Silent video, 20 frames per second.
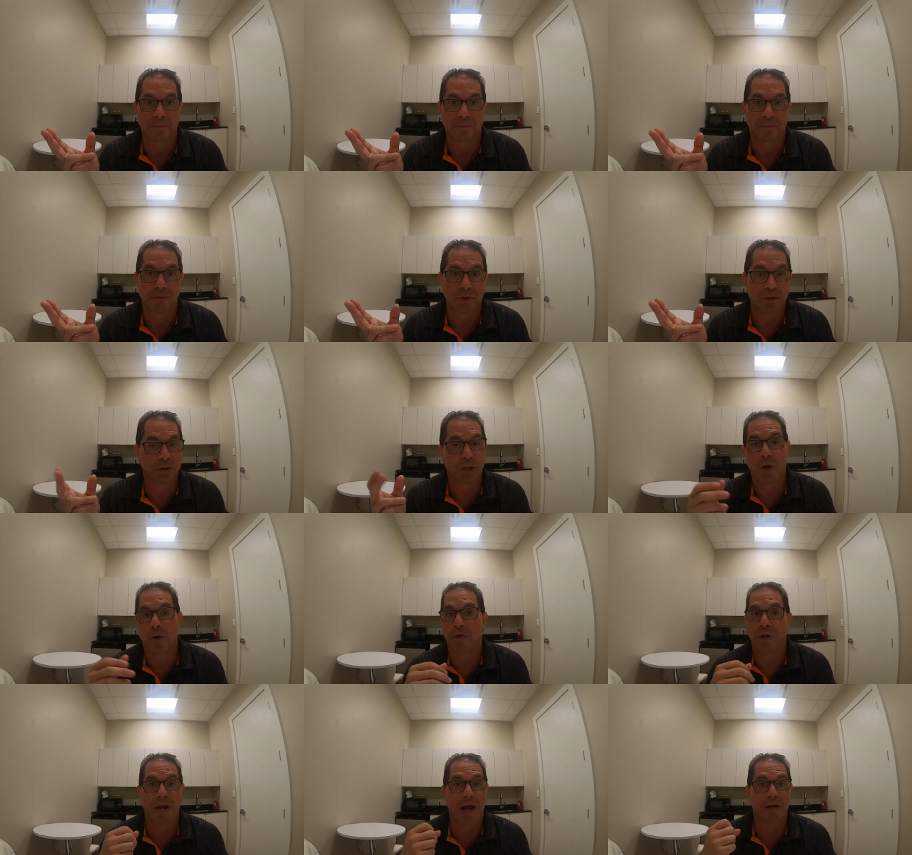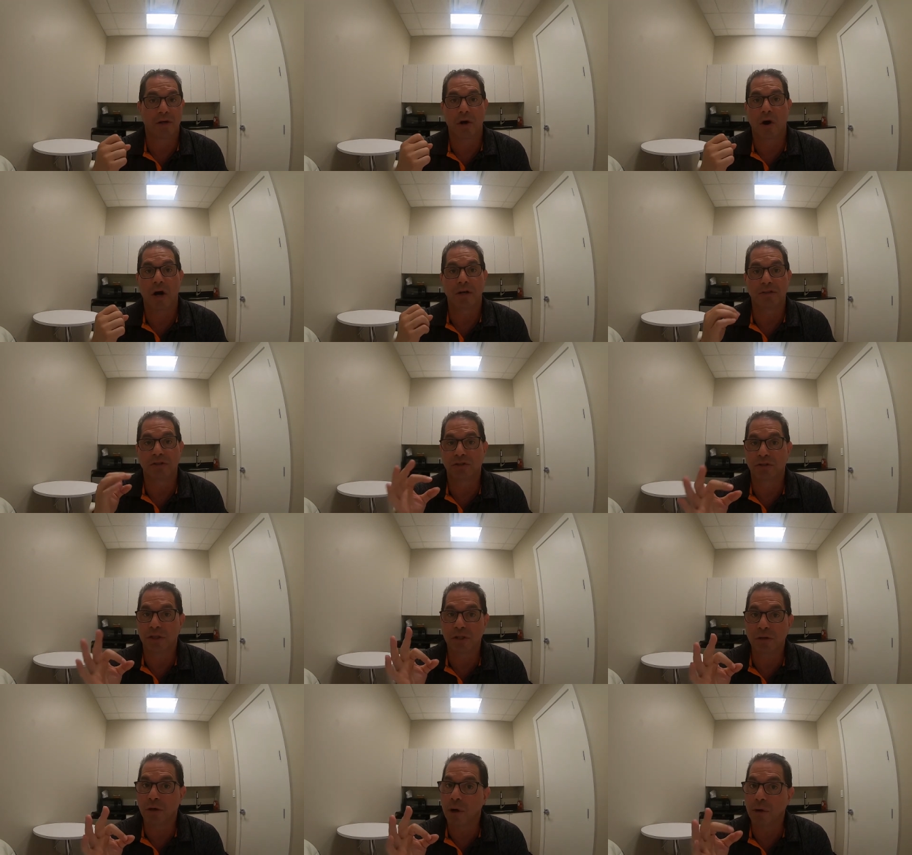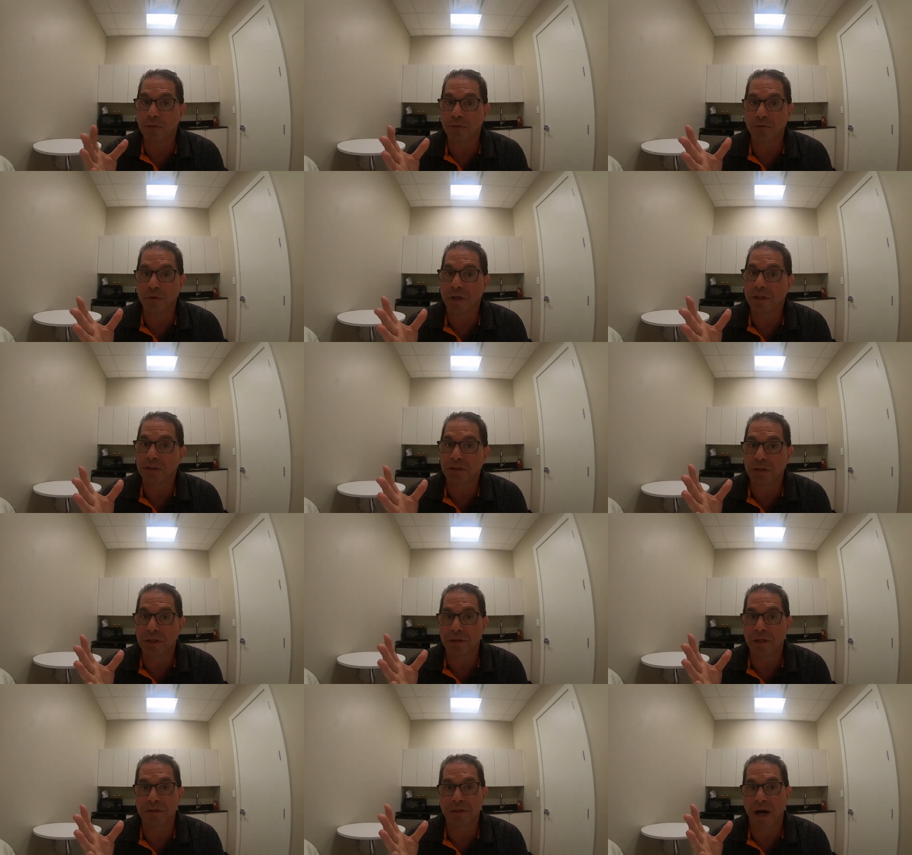to show that I caught 0 fish
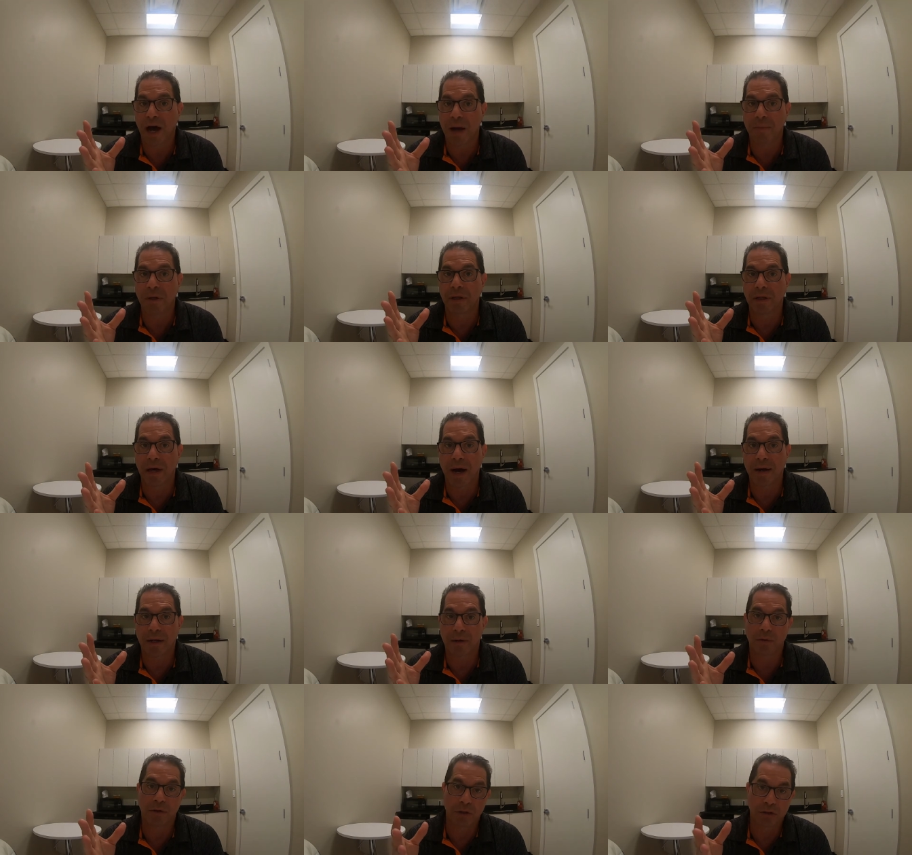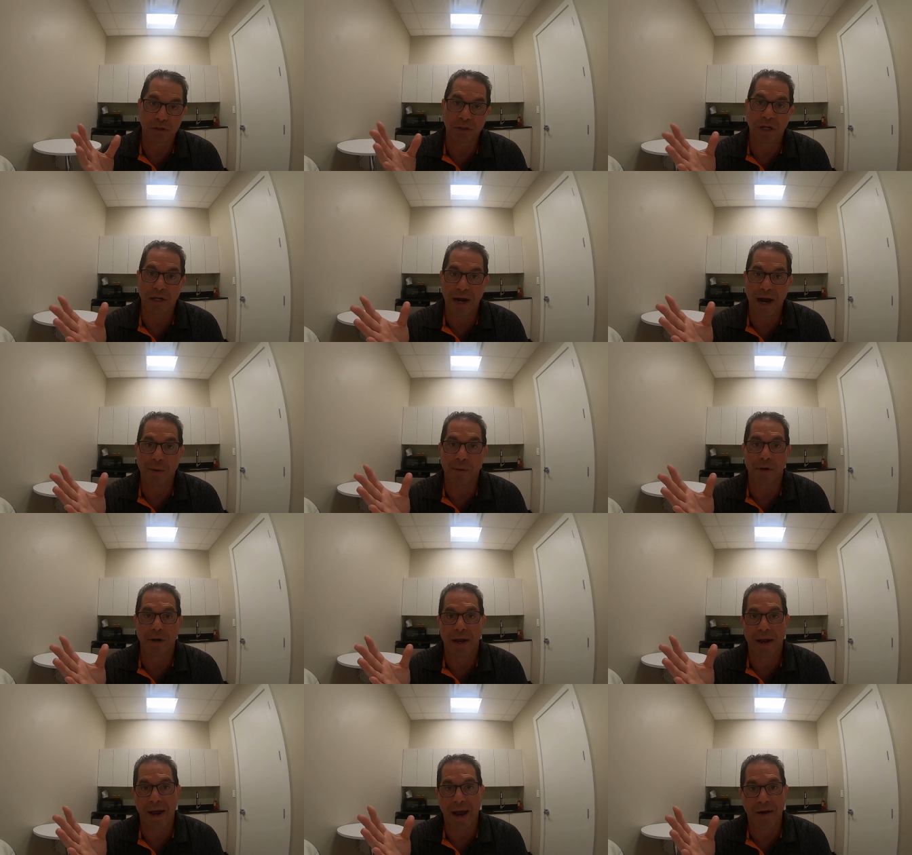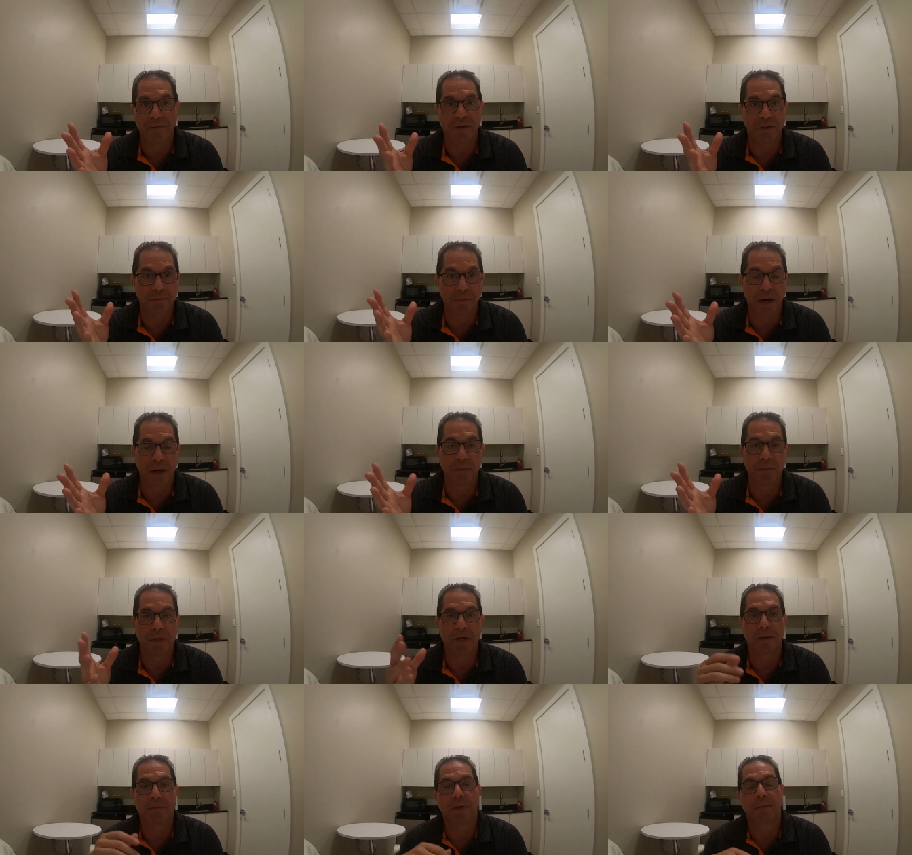in the time allotted. Usually an hour and a half is my
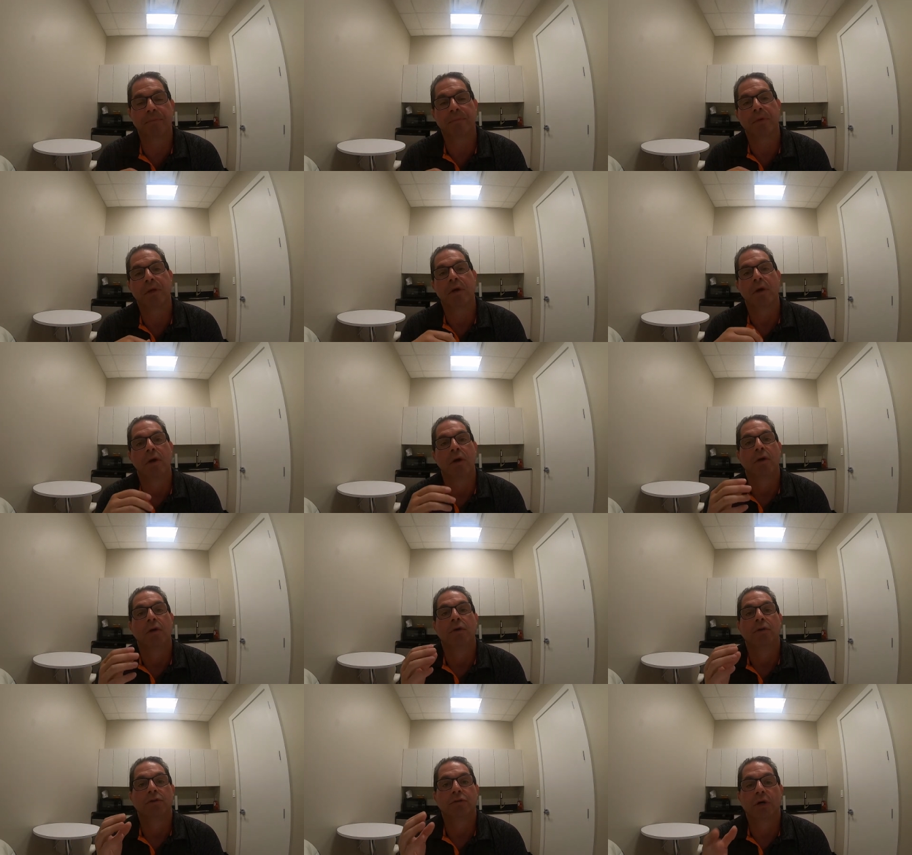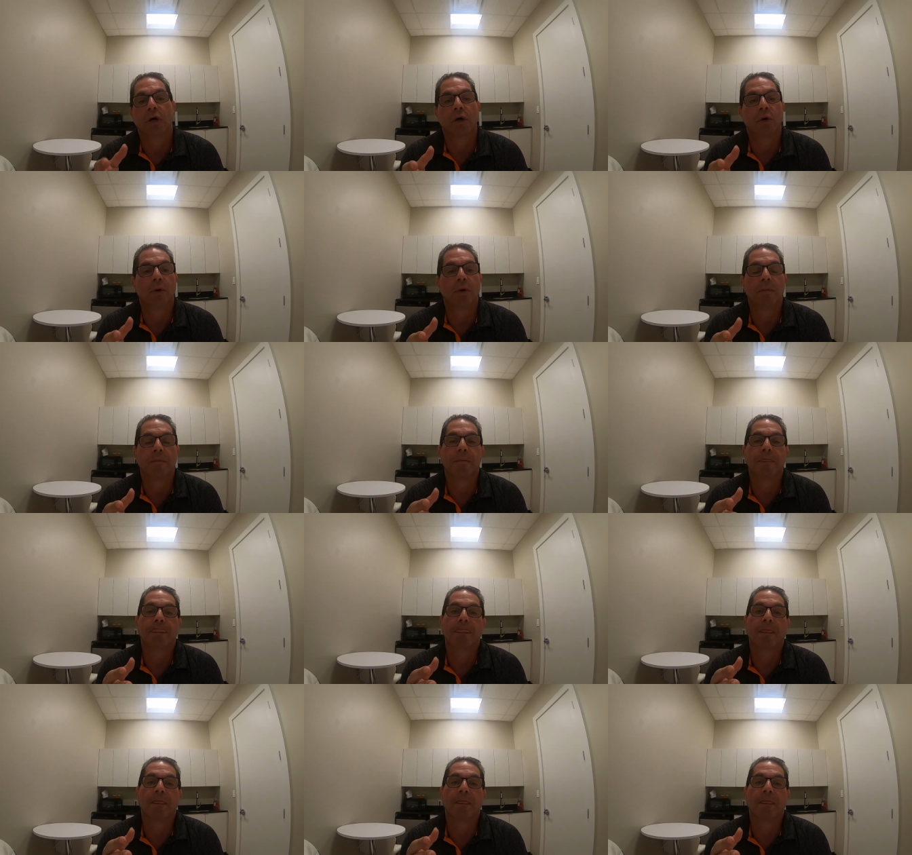minimum. So